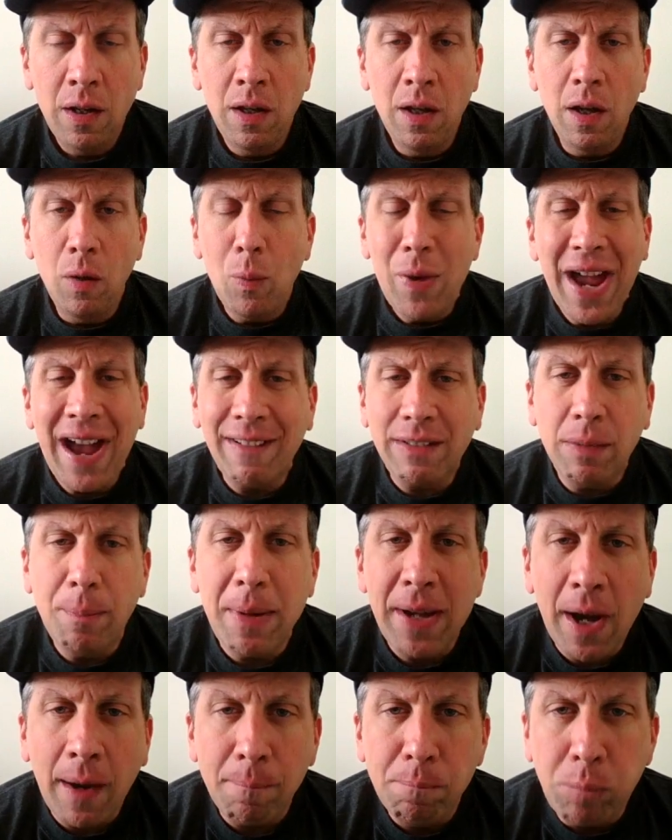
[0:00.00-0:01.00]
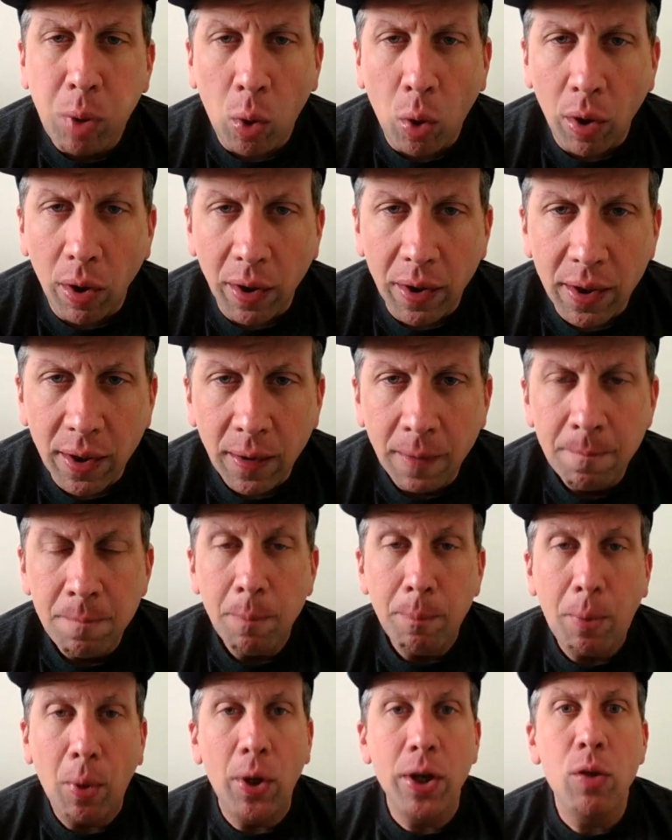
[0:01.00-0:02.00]
We have to be on board.
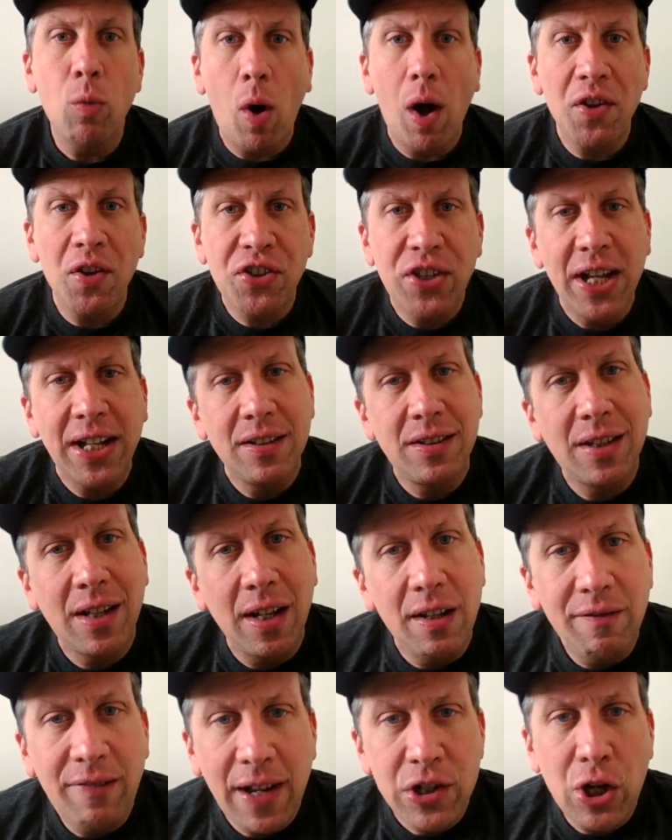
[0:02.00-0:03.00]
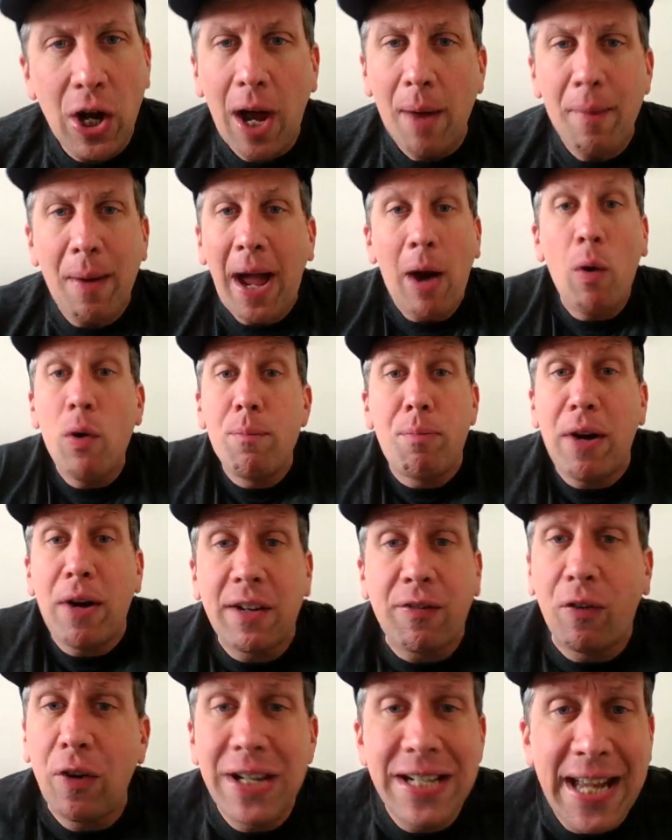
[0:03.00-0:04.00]
Bernie wants to take this convention. I would
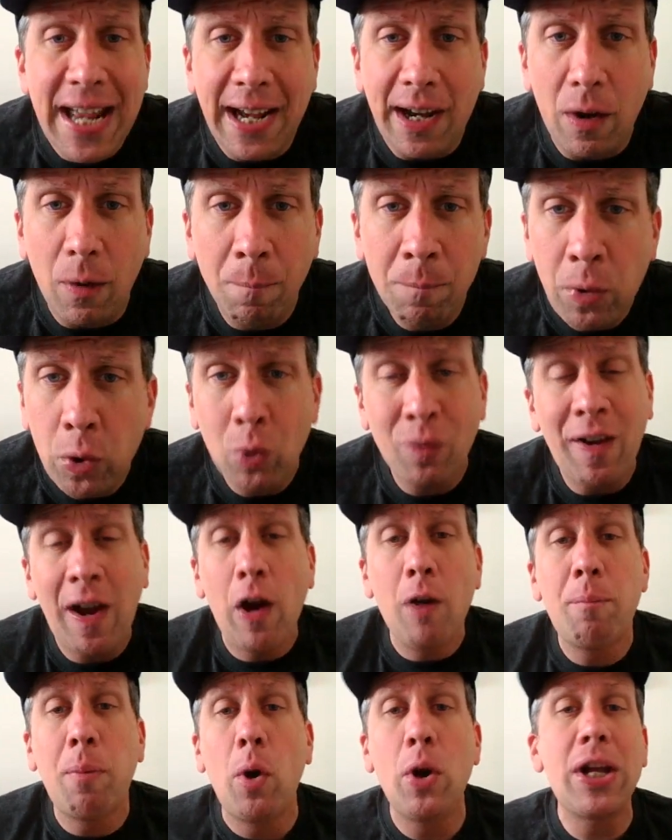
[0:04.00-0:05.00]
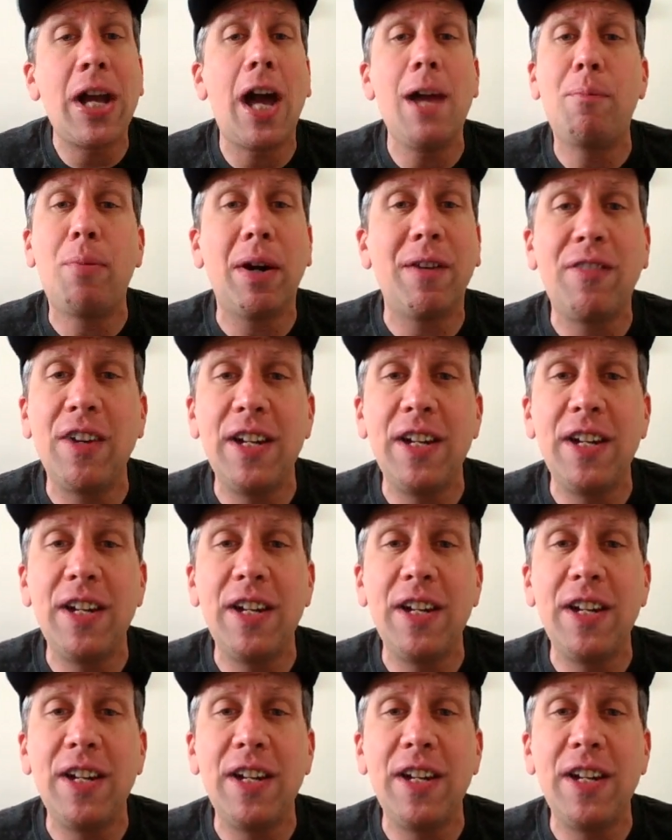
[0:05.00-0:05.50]
break free now. So if I were Bernie, I'd break free